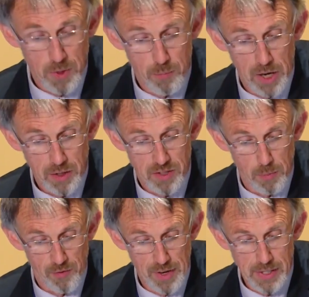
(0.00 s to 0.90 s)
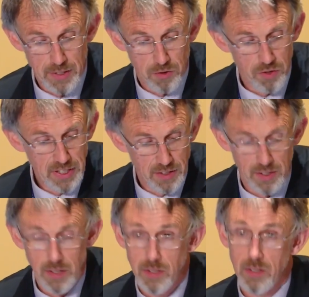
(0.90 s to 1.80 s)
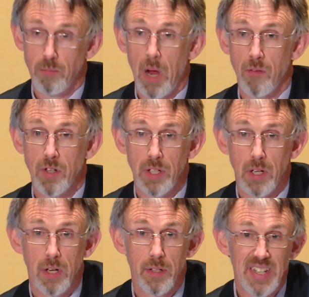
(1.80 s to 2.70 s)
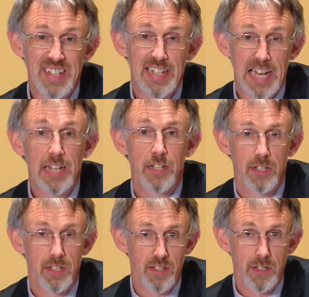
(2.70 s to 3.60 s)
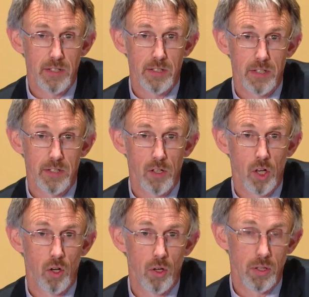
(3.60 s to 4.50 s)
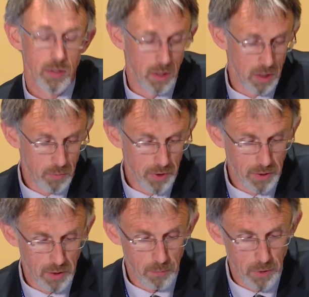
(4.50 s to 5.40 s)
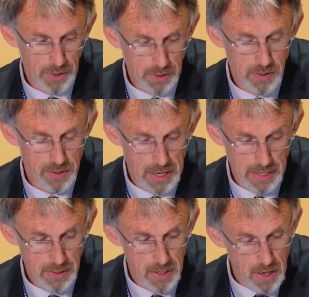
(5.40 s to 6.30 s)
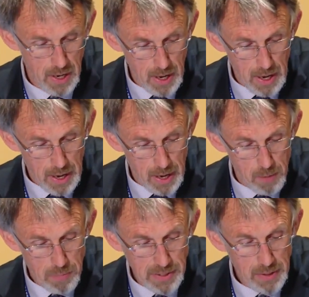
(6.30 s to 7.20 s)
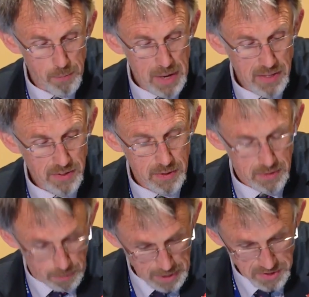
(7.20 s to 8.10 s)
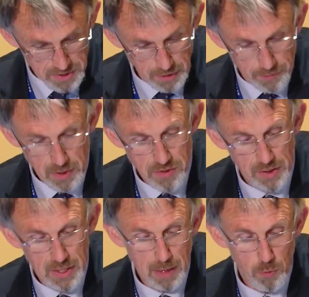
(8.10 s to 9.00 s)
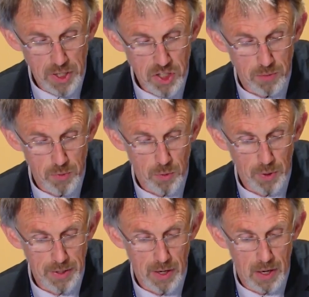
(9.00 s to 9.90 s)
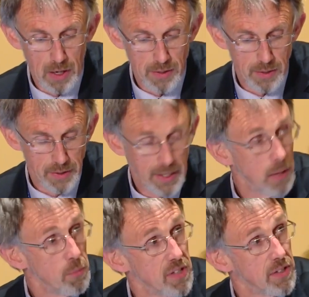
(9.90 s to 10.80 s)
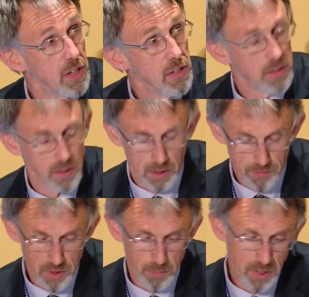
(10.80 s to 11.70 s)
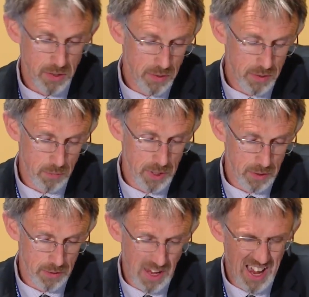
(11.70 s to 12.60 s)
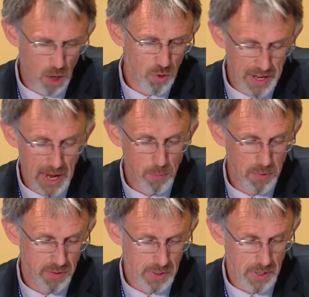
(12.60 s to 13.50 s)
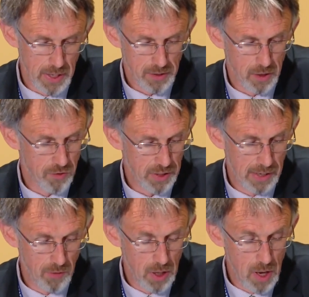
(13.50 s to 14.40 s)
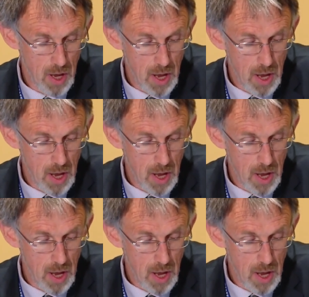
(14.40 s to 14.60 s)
of products to prevent and treat diseases of poverty, a lot of the neglected diseases as they're called, putting money into that. Building capacity and fostering collaboration between Ireland and the KPCs, and I've just mentioned some of how that happens at country level.